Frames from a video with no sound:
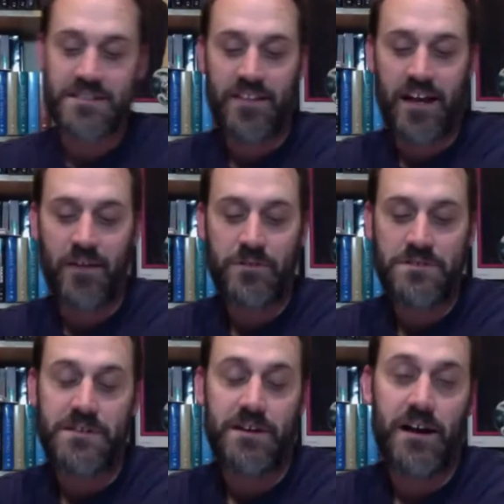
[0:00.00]
that was
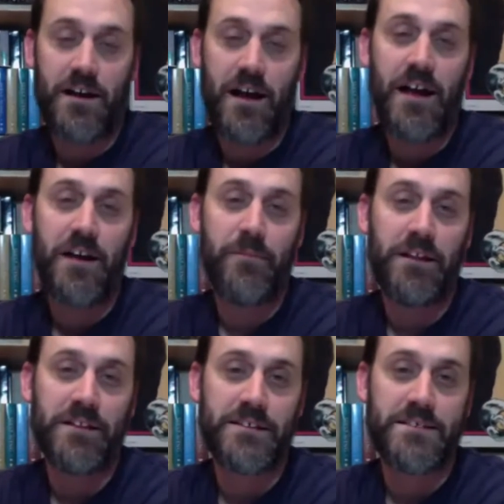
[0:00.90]
high on my
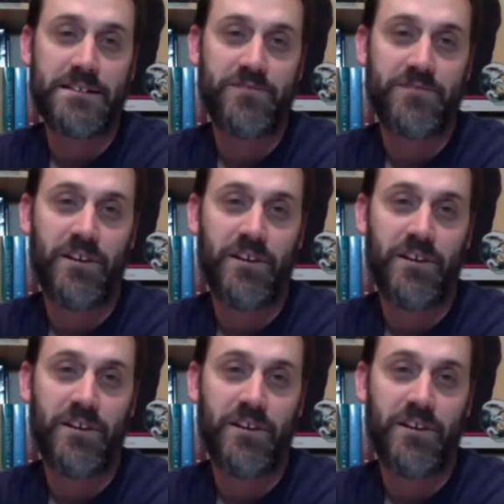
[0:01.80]
list as far